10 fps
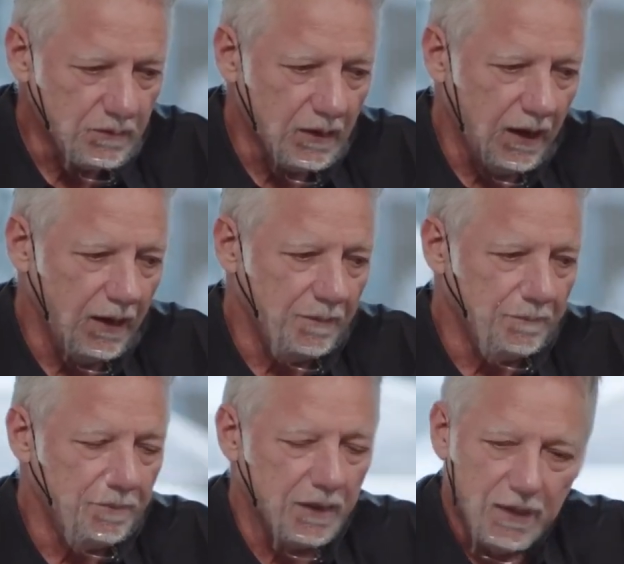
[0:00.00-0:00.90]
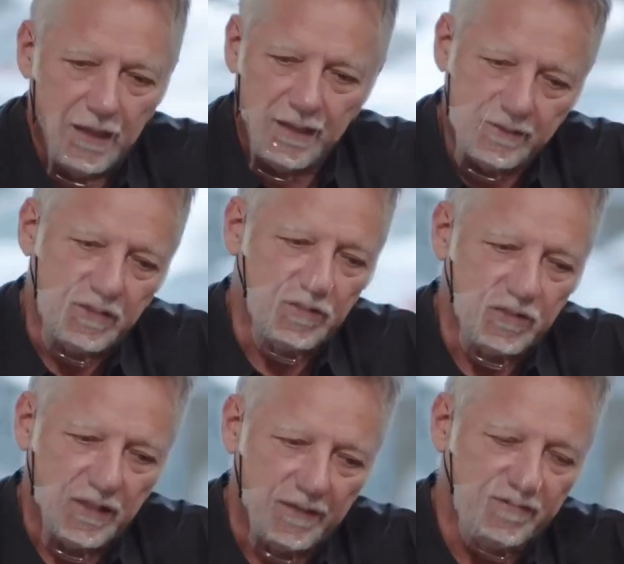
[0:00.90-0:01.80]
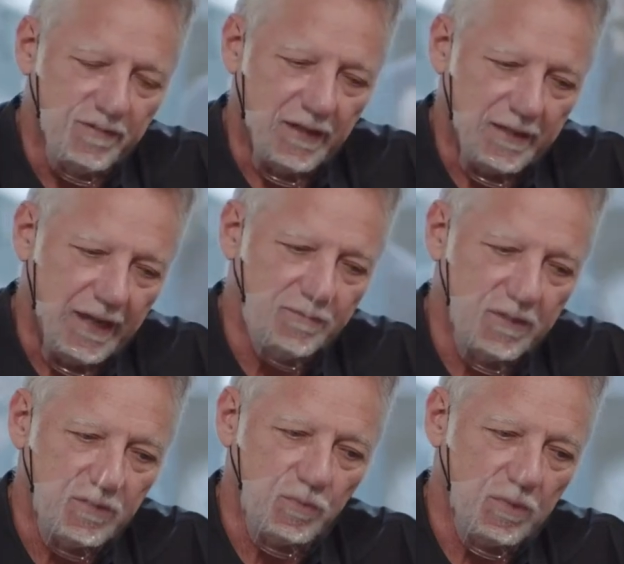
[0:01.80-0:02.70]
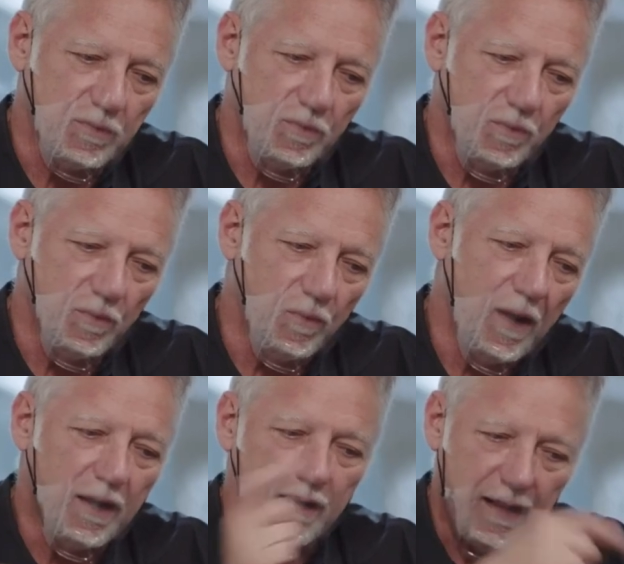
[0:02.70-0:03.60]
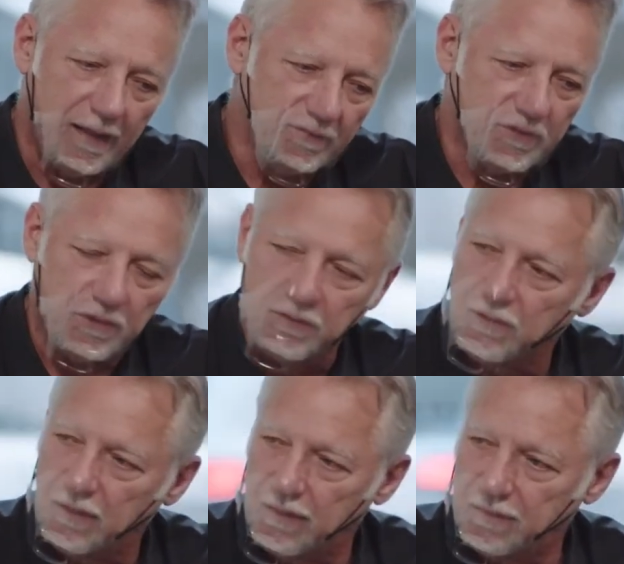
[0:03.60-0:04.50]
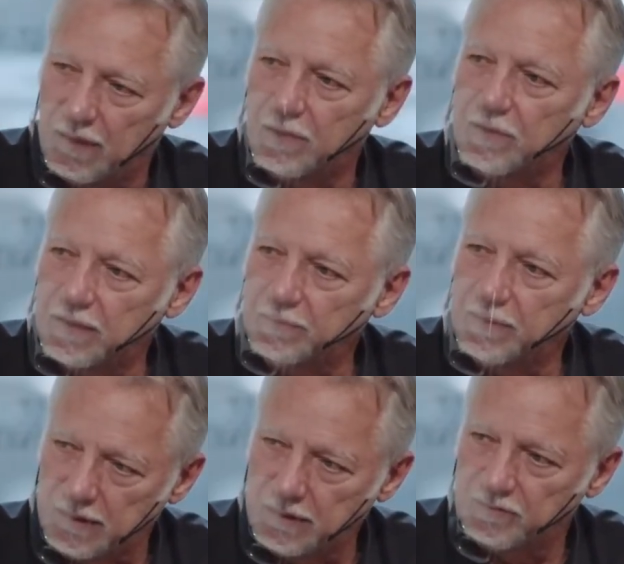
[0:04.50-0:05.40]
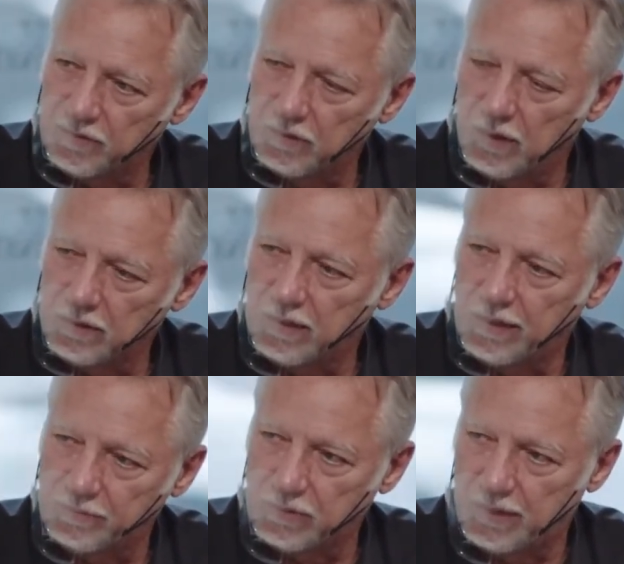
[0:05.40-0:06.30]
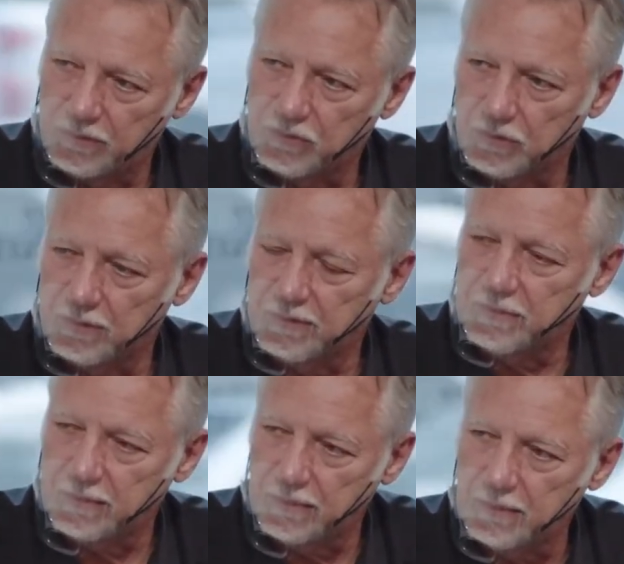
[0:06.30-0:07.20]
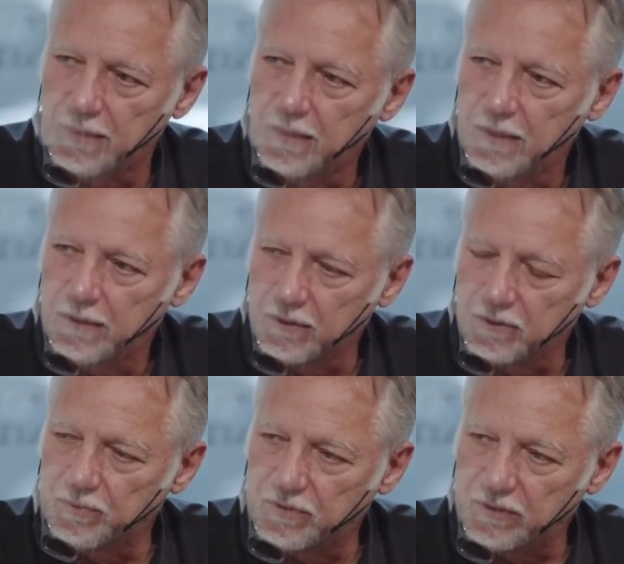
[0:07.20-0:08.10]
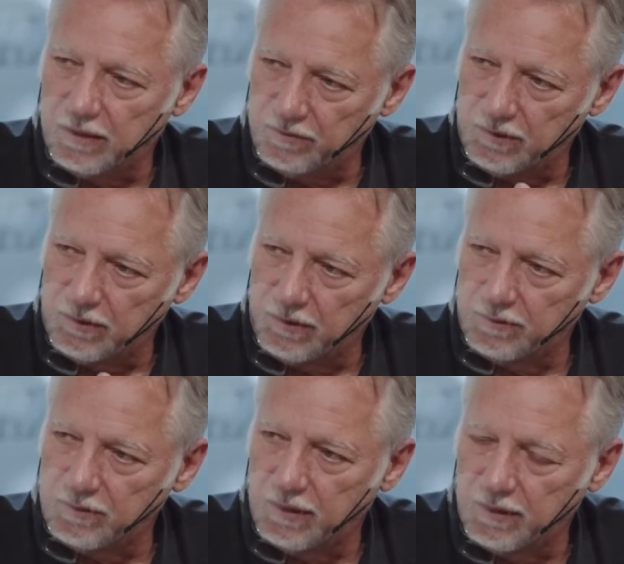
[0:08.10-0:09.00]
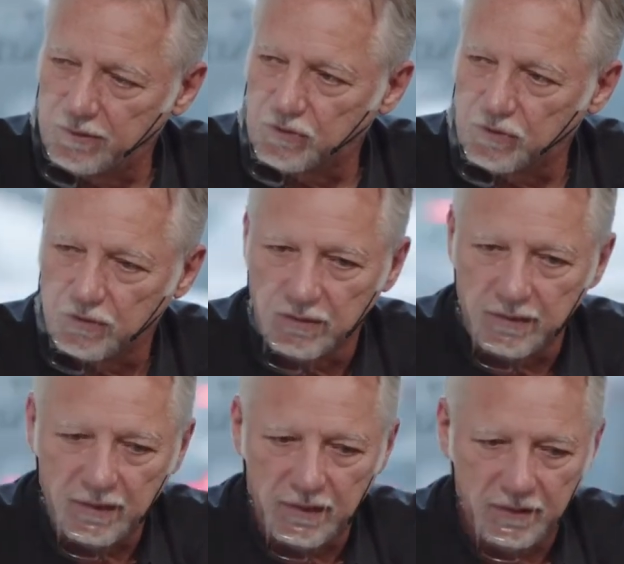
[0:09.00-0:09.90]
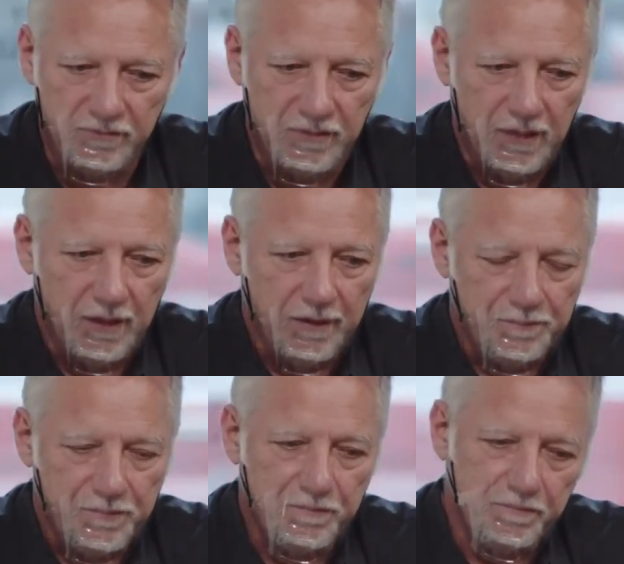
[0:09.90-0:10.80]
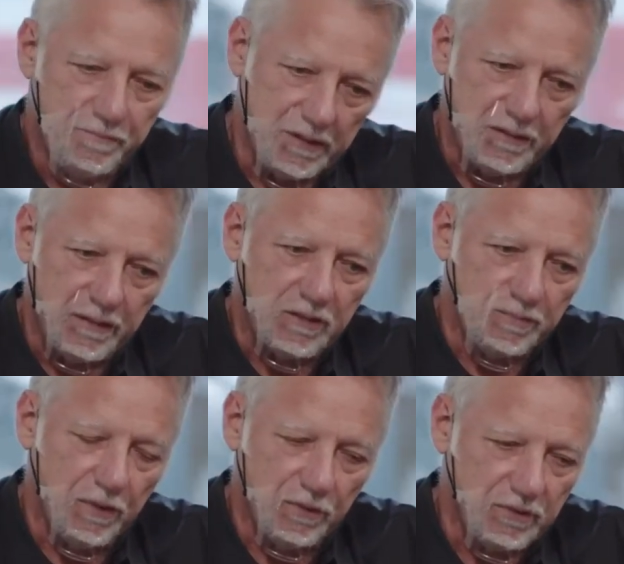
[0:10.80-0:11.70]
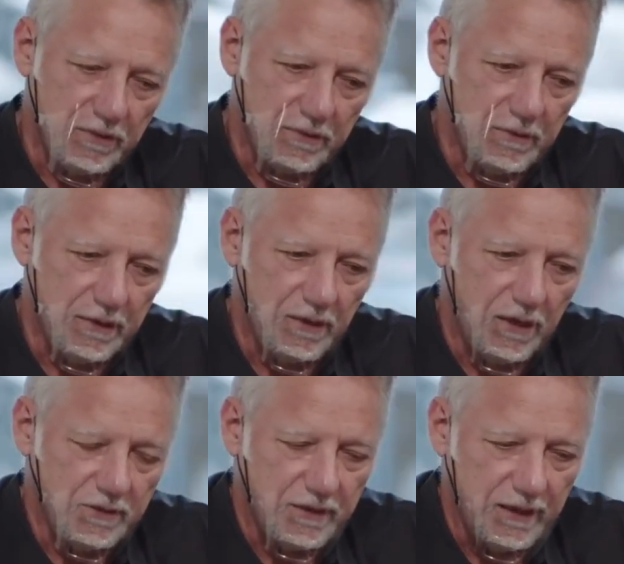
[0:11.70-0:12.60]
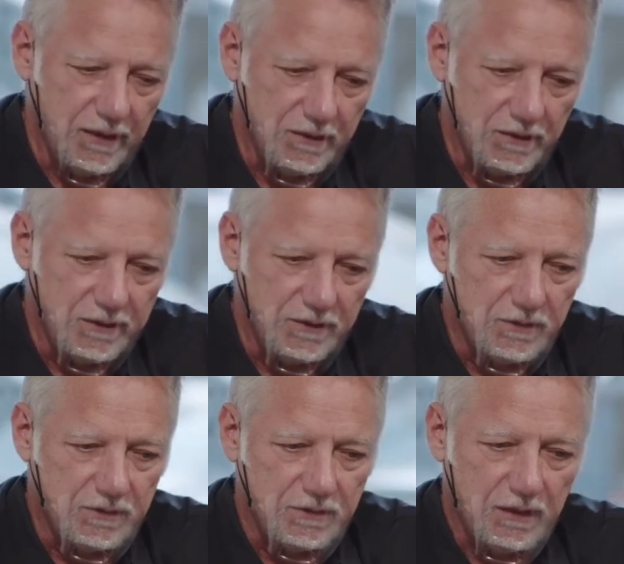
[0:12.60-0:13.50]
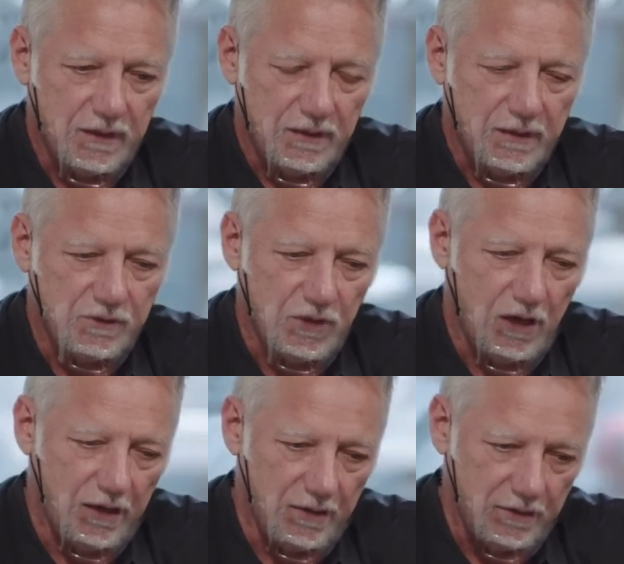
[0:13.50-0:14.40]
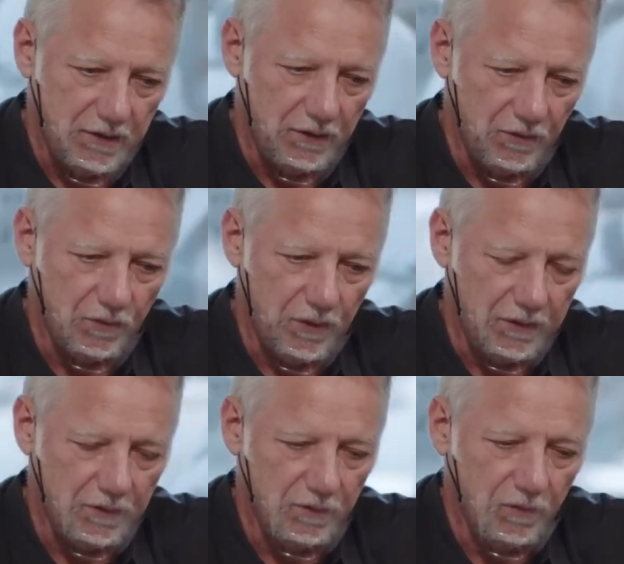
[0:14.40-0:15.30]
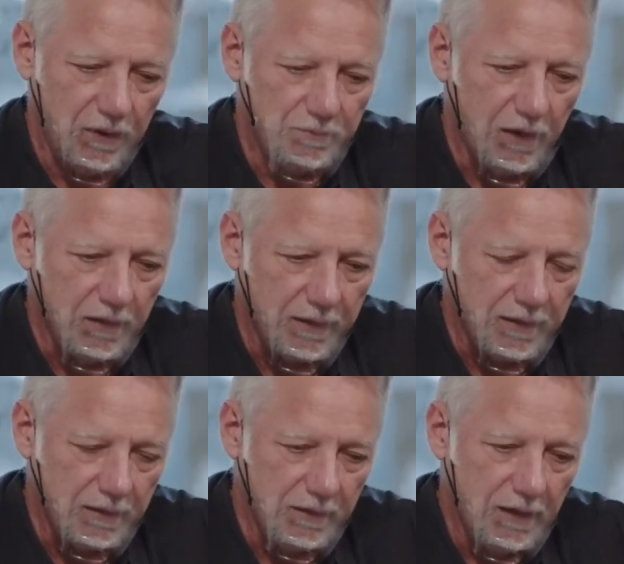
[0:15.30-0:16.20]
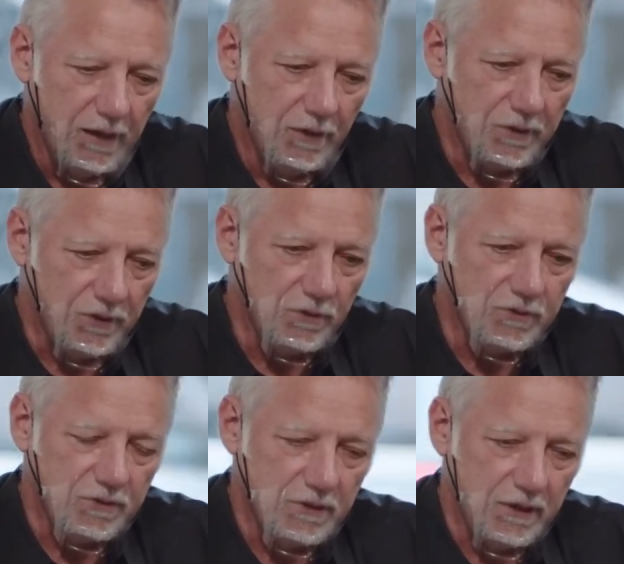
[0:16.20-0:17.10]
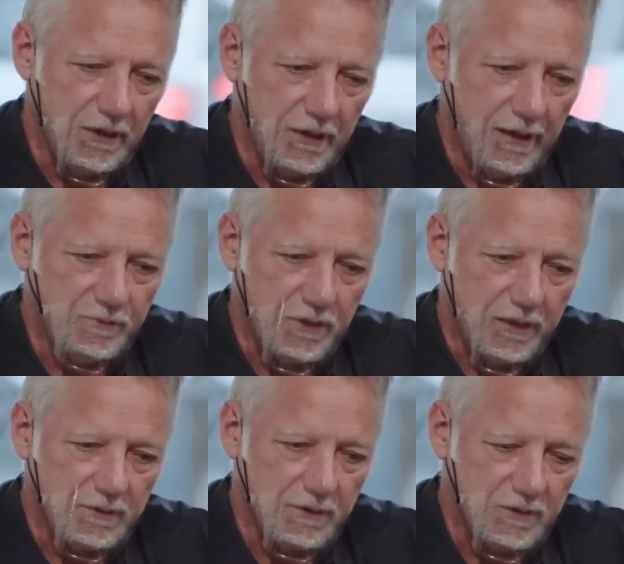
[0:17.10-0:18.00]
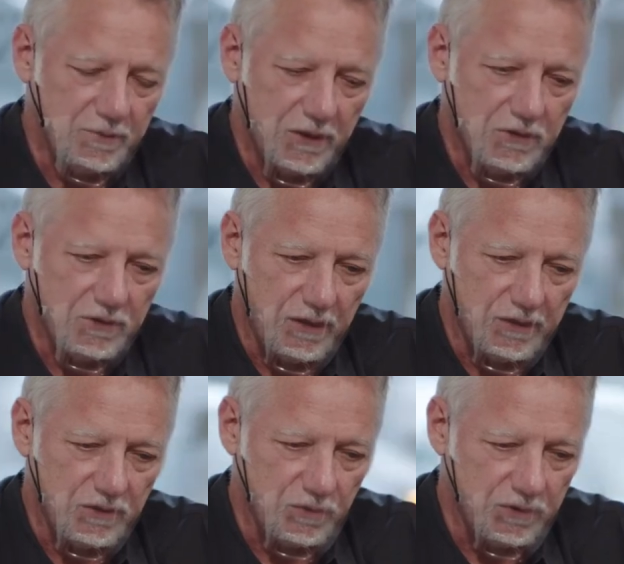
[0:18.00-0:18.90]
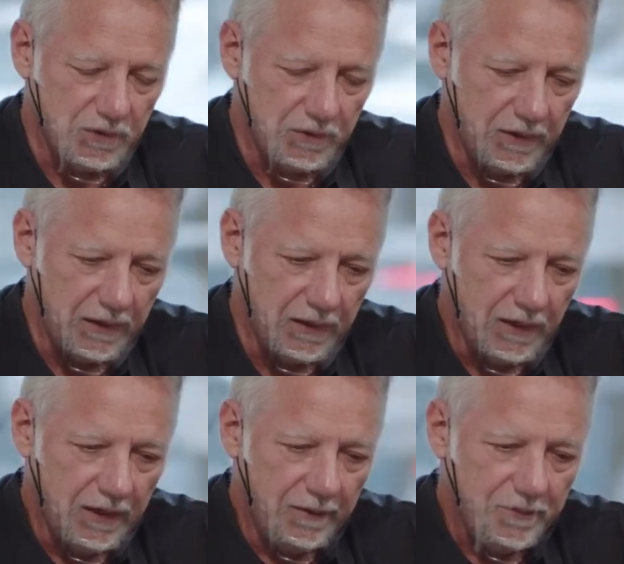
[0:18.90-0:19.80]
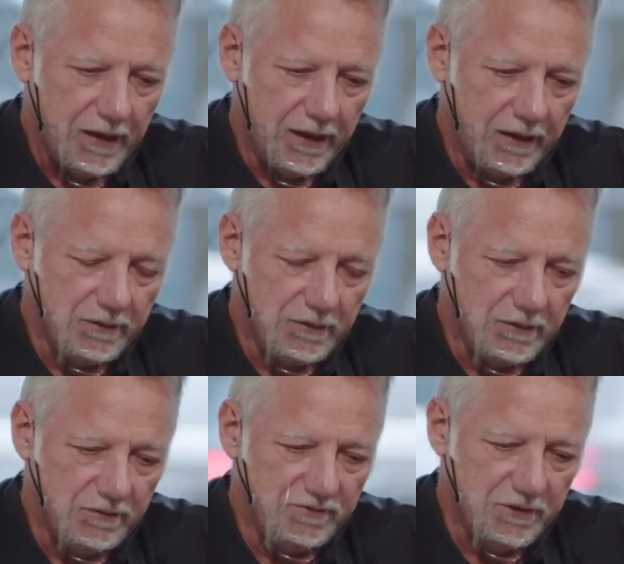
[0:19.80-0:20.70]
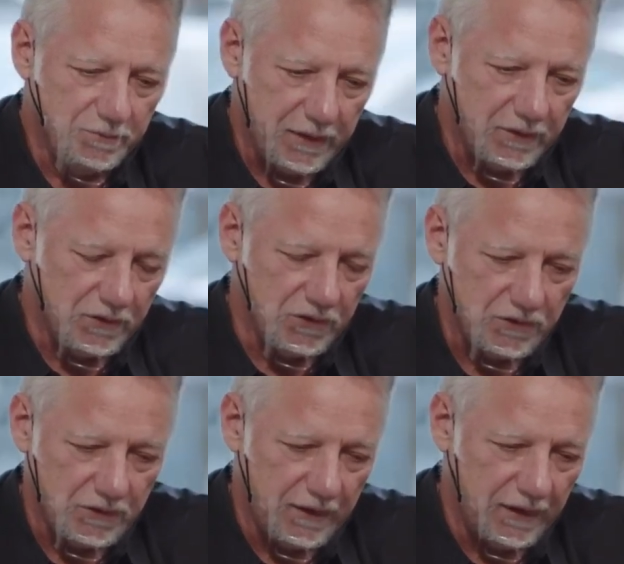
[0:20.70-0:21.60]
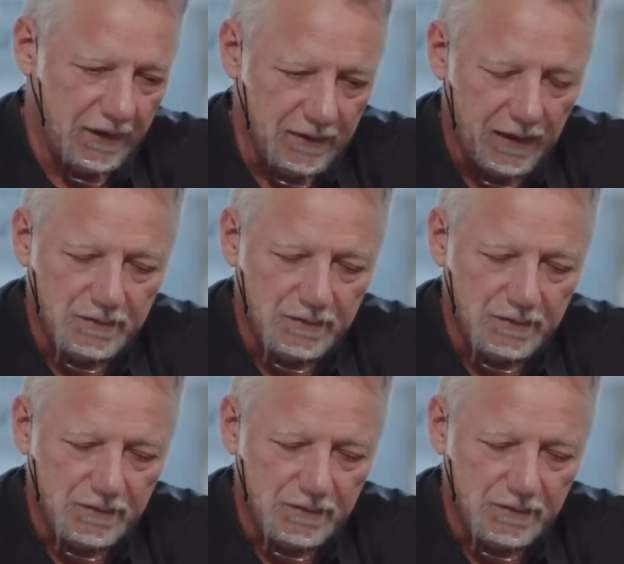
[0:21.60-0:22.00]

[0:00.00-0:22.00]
But it's interesting, I came to his work well after I'd already been in it for a long time, so I'd certainly seen the of seven, and I'd certainly kind of been exposed and gone to galleries and saw, you know, what Pollock and what those abstract expressionist artists were doing, and, you know, field painters, and